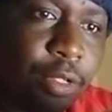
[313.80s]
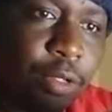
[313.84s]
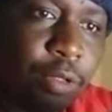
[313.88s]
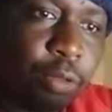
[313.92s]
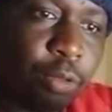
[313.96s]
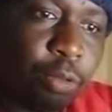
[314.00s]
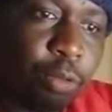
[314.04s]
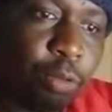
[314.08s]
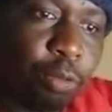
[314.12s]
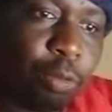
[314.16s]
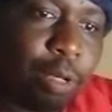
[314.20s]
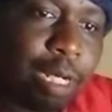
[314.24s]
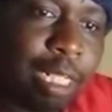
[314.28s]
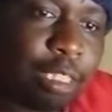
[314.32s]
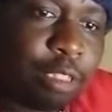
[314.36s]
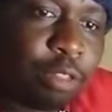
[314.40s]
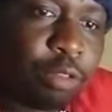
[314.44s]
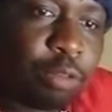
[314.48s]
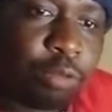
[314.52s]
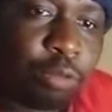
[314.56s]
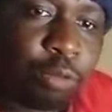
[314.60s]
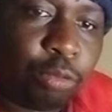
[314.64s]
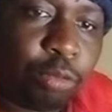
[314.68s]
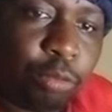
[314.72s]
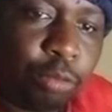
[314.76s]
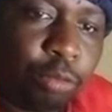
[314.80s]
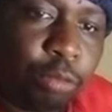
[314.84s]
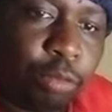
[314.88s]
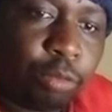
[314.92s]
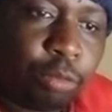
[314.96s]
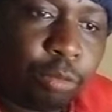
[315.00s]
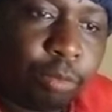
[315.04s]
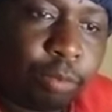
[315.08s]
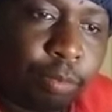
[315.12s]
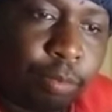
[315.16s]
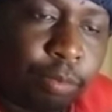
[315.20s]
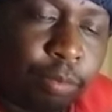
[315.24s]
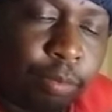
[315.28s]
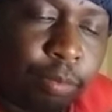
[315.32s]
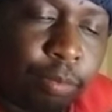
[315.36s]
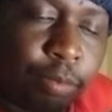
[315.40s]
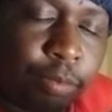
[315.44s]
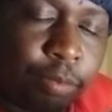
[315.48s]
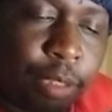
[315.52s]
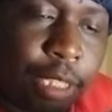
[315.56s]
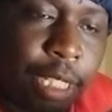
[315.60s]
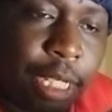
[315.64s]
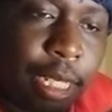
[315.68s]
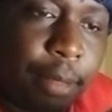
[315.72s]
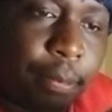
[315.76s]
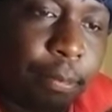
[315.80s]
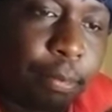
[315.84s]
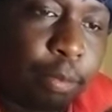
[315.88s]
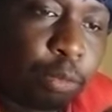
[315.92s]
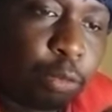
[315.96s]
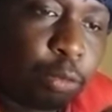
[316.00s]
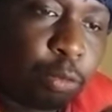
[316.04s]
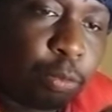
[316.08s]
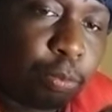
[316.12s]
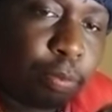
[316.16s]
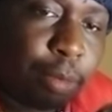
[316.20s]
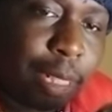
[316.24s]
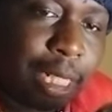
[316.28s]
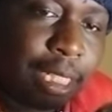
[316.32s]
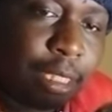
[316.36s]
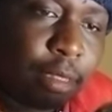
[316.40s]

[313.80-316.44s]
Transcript: who want to be able to,